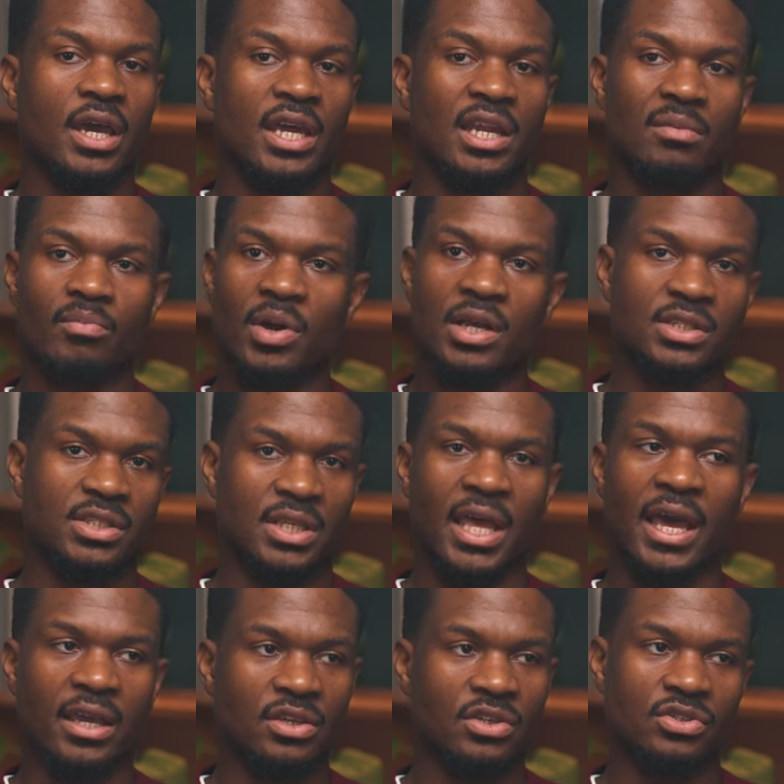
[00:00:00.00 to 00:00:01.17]
And then past
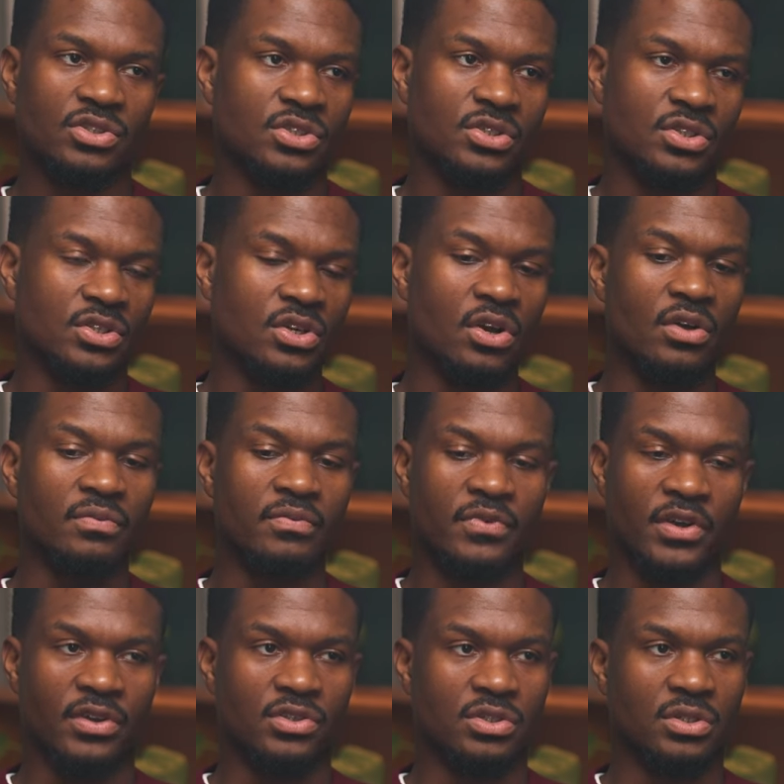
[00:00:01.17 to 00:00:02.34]
that, you've got to
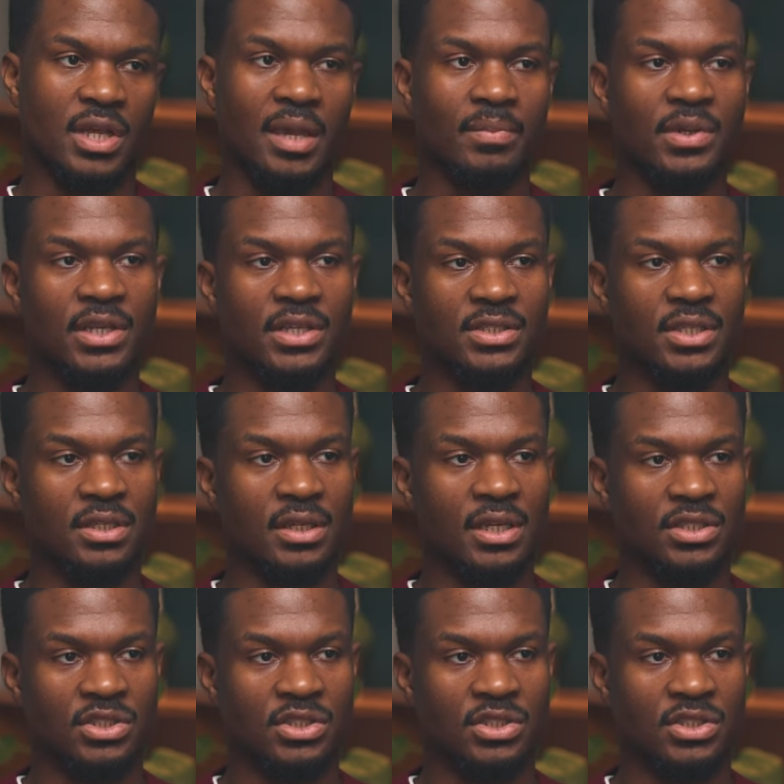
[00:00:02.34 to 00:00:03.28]
focus on happiness and